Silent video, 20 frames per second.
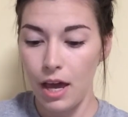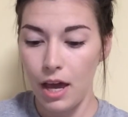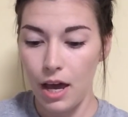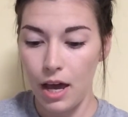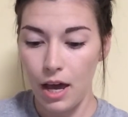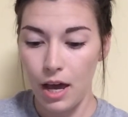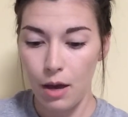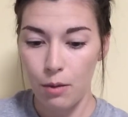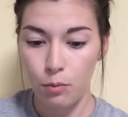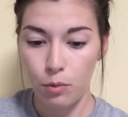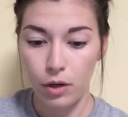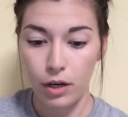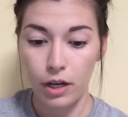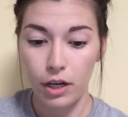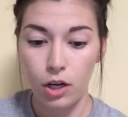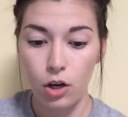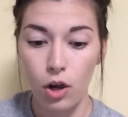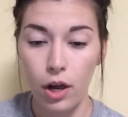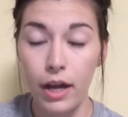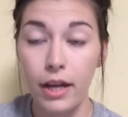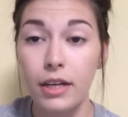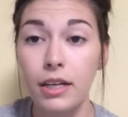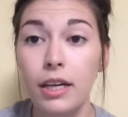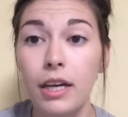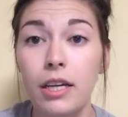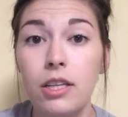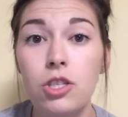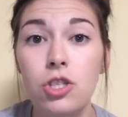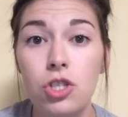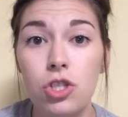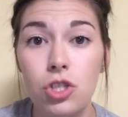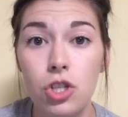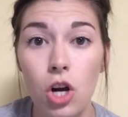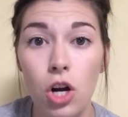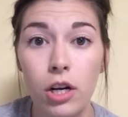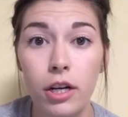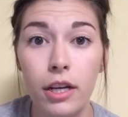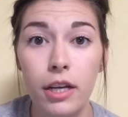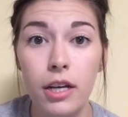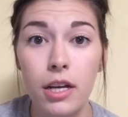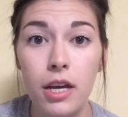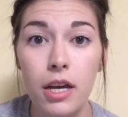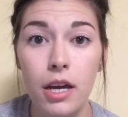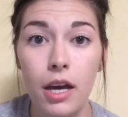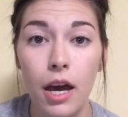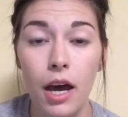We're going to go ahead and get started.